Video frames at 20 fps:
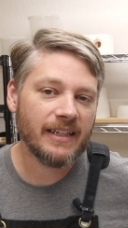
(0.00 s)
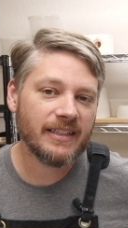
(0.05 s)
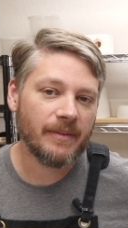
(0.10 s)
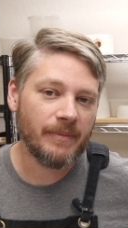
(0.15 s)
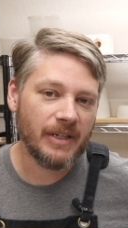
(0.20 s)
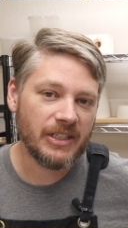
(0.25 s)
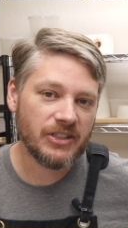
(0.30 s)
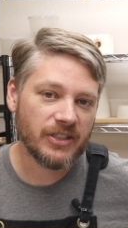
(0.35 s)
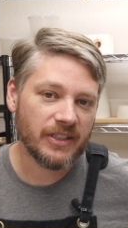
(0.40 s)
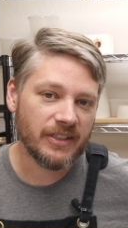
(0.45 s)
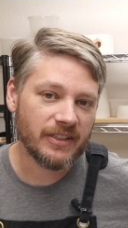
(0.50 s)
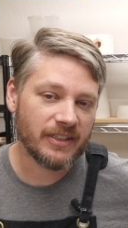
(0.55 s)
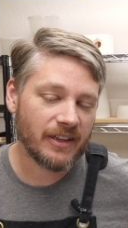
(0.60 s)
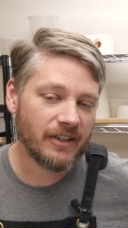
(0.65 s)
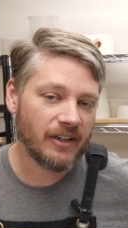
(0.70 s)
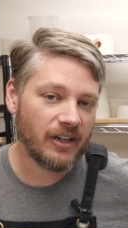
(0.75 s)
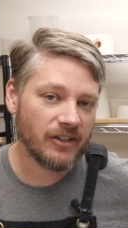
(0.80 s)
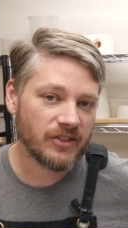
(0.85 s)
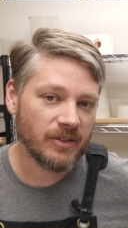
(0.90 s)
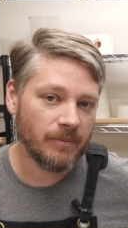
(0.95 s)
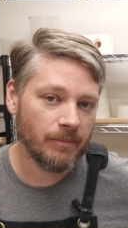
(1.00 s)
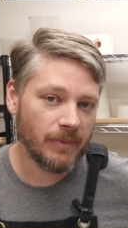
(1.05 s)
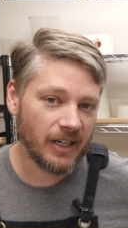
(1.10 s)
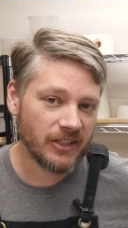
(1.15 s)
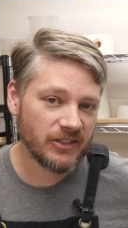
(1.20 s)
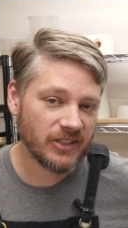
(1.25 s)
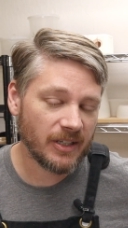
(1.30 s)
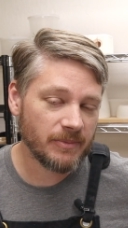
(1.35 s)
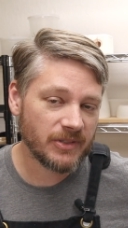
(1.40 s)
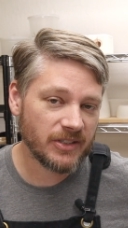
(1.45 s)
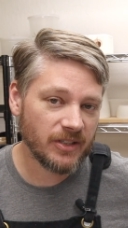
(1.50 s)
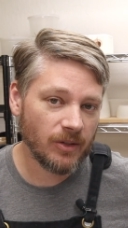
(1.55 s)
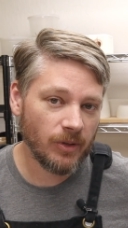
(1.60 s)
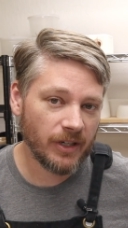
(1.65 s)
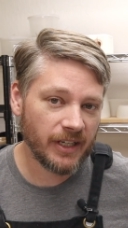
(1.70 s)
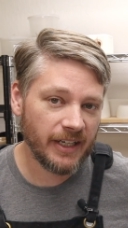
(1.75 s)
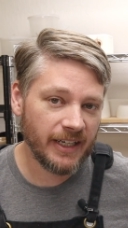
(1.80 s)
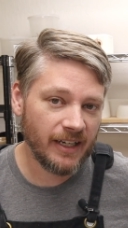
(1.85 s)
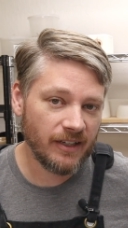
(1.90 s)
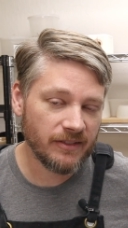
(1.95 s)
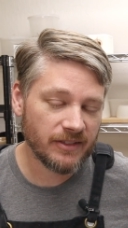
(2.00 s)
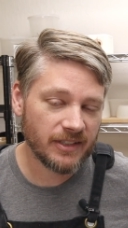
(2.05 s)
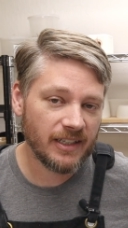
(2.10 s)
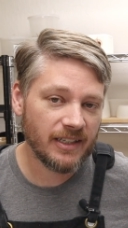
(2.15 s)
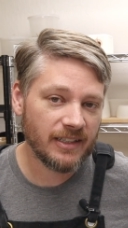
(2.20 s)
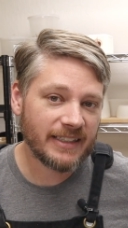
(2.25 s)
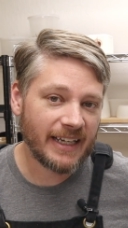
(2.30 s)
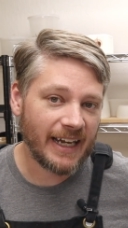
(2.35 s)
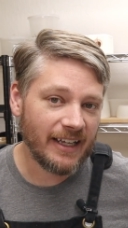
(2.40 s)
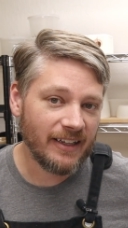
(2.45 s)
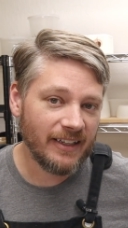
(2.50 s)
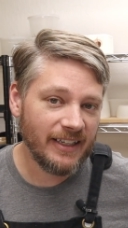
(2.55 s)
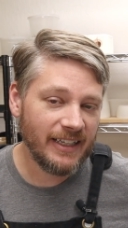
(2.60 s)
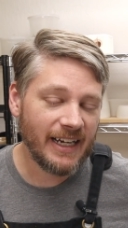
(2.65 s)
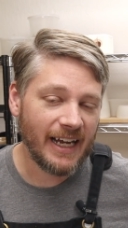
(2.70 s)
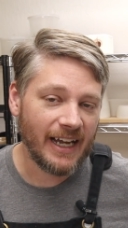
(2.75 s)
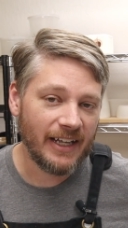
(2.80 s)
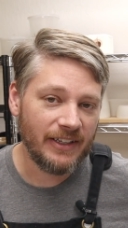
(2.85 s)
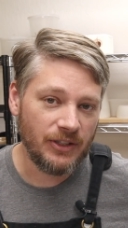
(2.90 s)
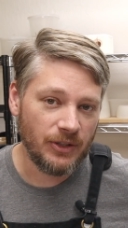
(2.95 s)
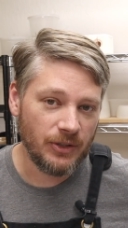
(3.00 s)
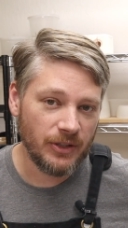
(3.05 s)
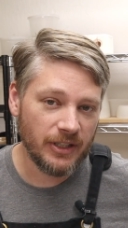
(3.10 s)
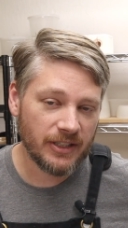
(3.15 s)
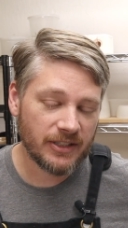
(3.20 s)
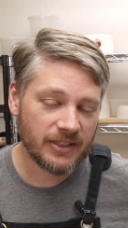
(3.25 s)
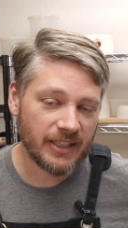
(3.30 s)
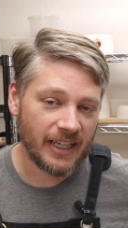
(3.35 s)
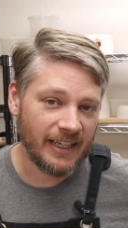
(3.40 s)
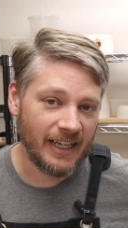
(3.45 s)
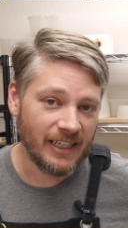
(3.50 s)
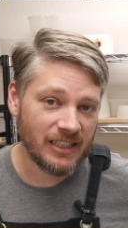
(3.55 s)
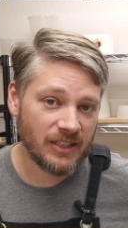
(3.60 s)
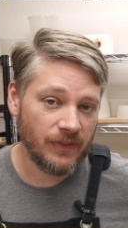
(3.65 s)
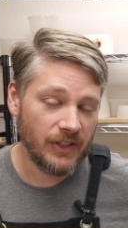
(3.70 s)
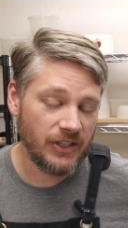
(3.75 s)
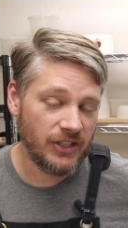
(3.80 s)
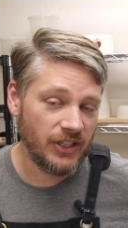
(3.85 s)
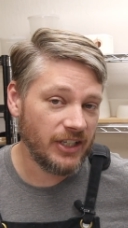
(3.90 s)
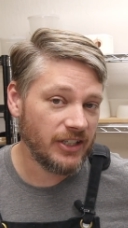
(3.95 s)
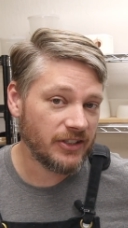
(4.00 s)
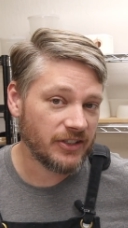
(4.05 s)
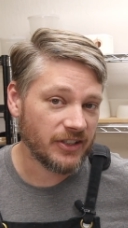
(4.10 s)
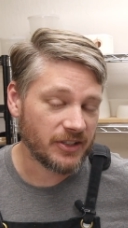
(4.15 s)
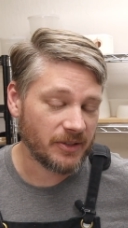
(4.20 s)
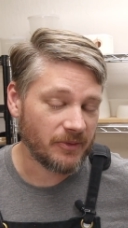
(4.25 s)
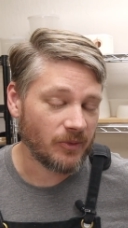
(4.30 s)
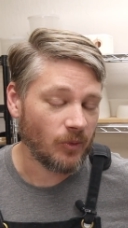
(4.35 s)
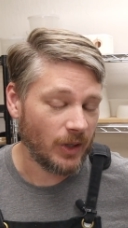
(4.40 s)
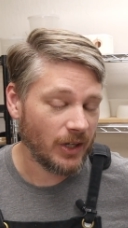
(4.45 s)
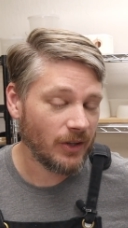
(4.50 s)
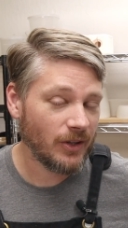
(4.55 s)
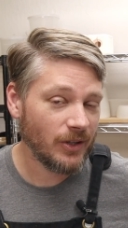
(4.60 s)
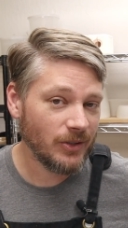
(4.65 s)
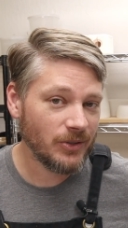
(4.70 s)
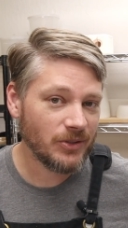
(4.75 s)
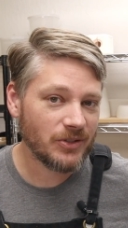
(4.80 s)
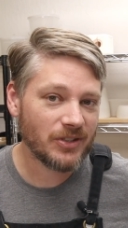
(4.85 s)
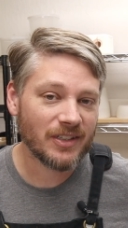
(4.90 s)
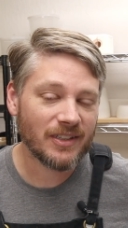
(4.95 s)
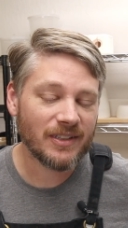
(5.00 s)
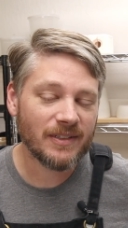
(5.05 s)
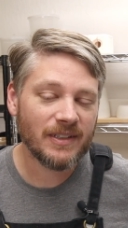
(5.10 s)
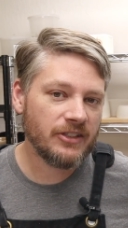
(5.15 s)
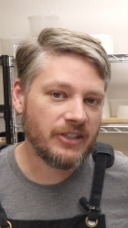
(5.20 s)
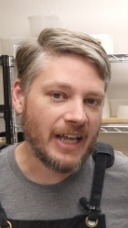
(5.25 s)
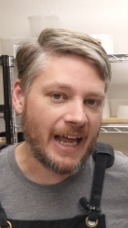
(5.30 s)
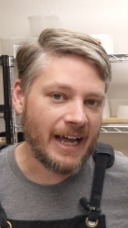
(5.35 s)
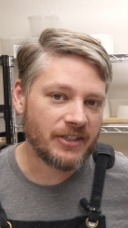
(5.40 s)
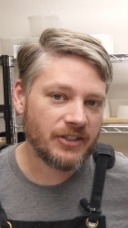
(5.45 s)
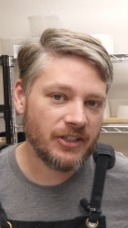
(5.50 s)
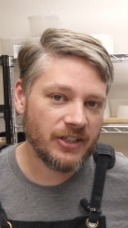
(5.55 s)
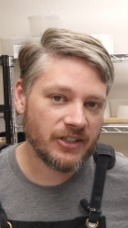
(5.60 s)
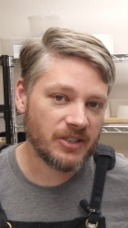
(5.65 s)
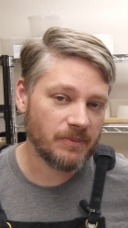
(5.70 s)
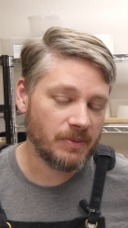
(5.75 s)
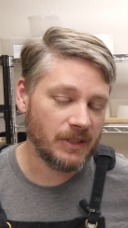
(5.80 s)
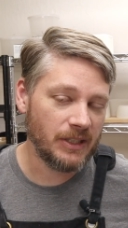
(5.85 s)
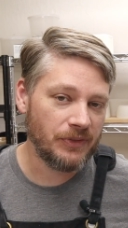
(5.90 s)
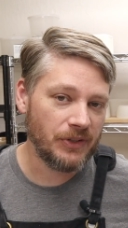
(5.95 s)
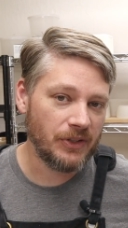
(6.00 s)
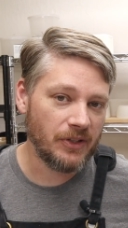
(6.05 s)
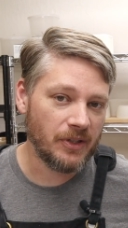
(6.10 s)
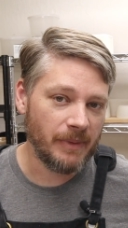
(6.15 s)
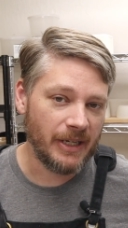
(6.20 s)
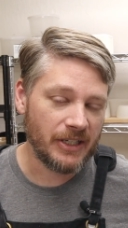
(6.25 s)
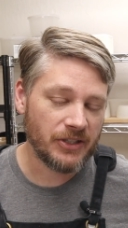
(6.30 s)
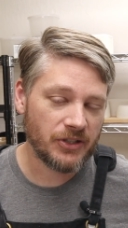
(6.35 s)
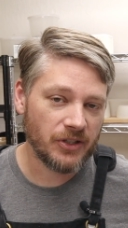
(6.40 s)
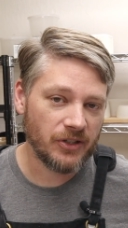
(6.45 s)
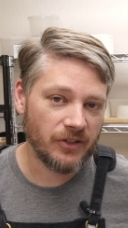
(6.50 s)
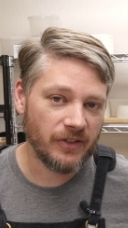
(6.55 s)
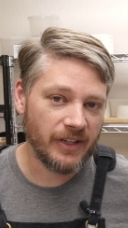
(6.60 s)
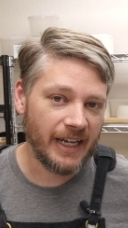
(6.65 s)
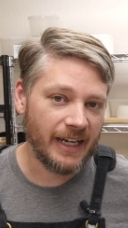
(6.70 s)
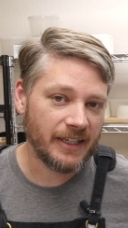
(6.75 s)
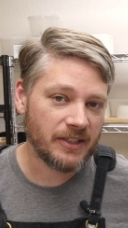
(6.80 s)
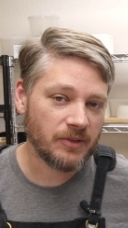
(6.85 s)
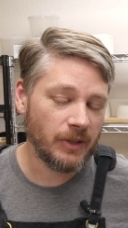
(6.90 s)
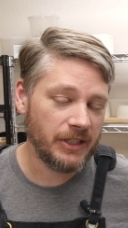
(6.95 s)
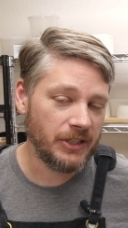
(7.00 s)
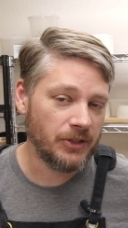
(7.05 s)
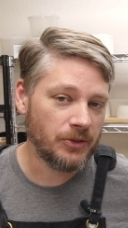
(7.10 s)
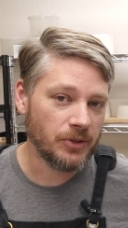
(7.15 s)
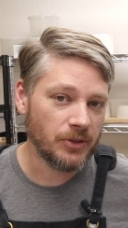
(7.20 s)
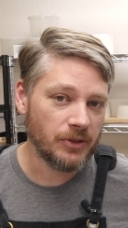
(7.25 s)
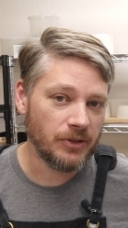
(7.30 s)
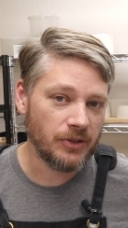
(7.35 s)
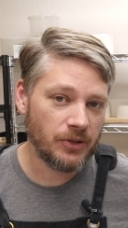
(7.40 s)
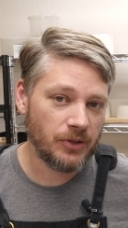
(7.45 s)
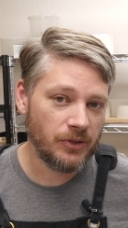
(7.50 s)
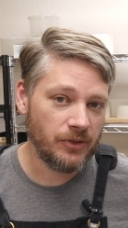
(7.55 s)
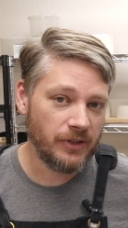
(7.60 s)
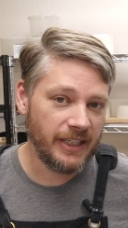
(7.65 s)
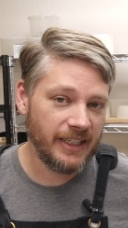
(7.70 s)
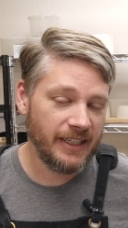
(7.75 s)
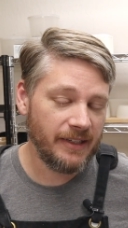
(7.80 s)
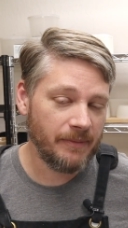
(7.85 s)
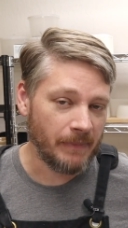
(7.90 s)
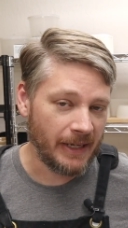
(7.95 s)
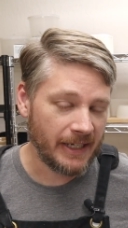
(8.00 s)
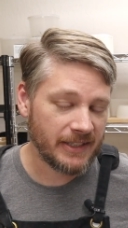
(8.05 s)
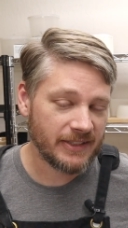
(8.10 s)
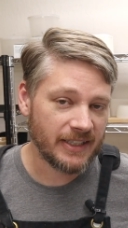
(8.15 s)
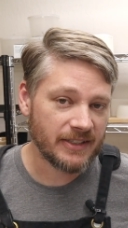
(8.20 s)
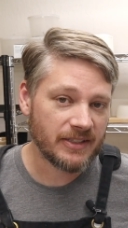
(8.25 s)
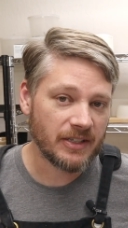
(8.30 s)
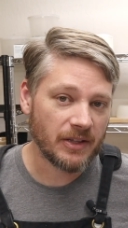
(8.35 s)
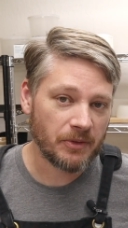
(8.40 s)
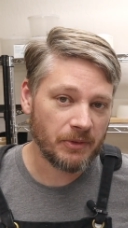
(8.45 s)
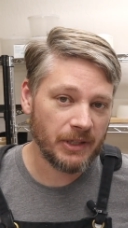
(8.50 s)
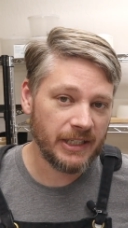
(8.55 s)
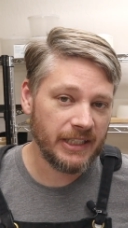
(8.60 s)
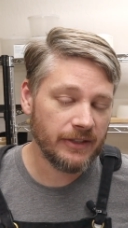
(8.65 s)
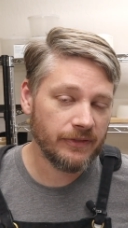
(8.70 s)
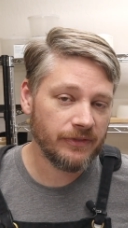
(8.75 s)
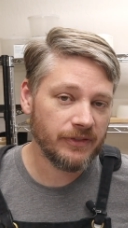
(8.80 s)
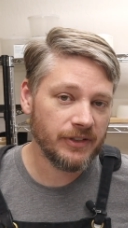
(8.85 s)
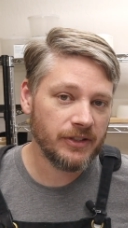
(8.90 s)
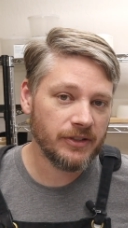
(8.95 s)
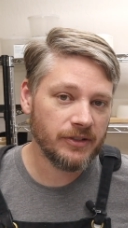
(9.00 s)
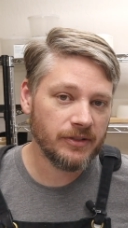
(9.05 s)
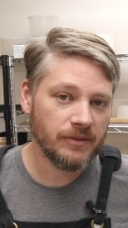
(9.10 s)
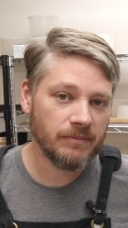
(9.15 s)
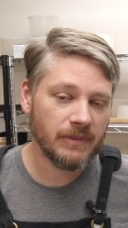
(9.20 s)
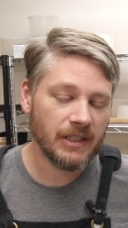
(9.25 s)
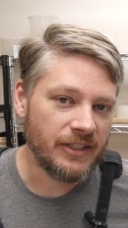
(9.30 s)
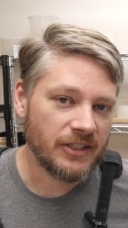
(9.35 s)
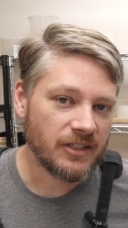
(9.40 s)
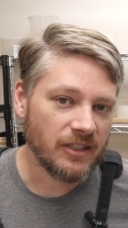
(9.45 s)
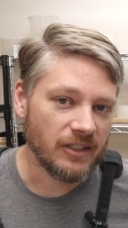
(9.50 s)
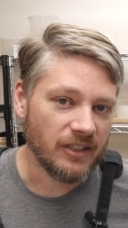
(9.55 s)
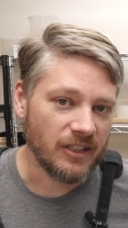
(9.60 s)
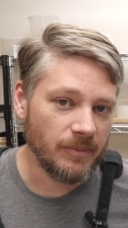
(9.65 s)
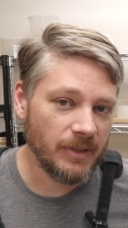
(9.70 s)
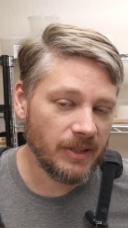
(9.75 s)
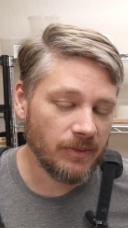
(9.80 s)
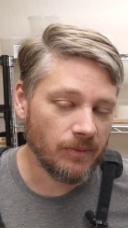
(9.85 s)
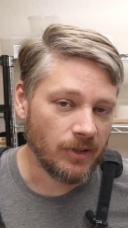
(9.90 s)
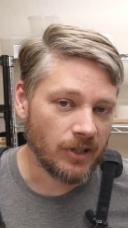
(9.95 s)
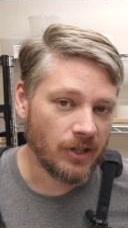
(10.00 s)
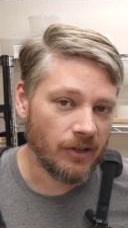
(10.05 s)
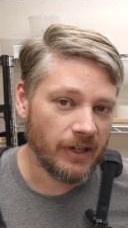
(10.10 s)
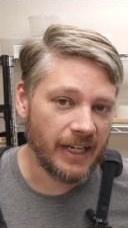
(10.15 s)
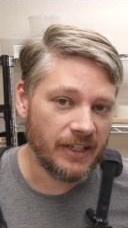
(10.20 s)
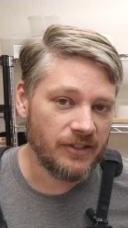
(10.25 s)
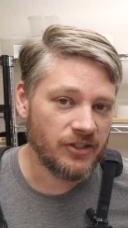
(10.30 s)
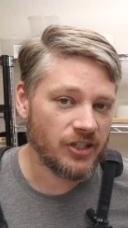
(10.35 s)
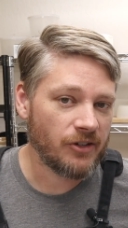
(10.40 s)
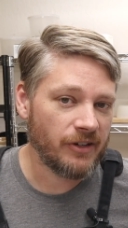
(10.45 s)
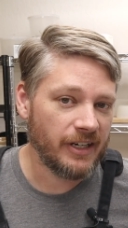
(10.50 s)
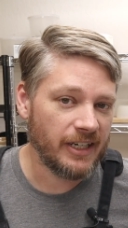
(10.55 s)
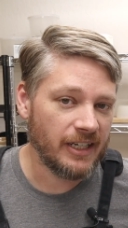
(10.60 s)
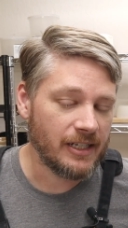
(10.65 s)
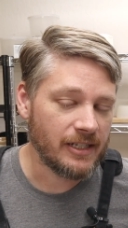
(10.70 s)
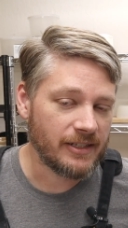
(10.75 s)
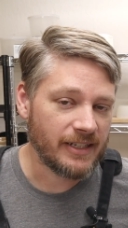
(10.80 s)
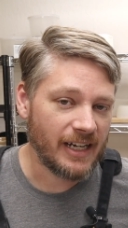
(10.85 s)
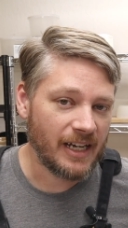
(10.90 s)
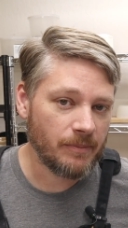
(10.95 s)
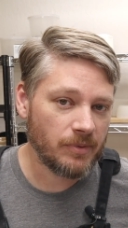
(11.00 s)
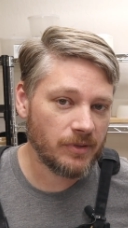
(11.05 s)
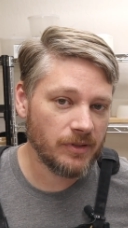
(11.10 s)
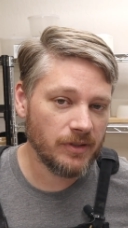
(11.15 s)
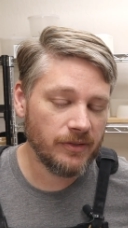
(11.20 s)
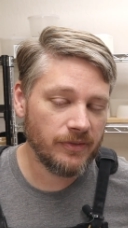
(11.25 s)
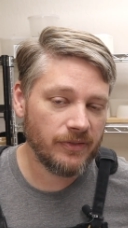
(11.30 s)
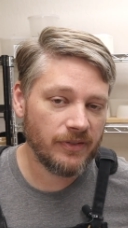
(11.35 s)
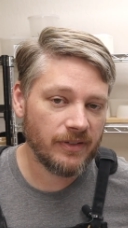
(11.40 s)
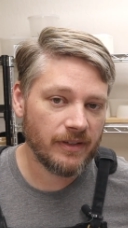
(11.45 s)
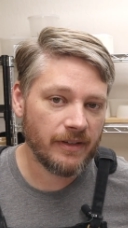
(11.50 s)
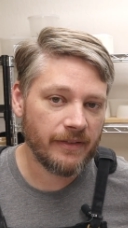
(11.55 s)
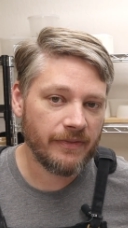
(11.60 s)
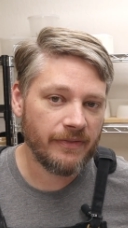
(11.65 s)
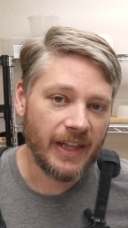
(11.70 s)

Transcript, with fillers: As I mentioned, there are some bugs I'm still working out. Scaling and units and SVGs is one of those. This is actually just a preview to make sure that what you drew in 2D makes sense in 3D for you. In just a little bit, we'll go ahead and generate a design proof.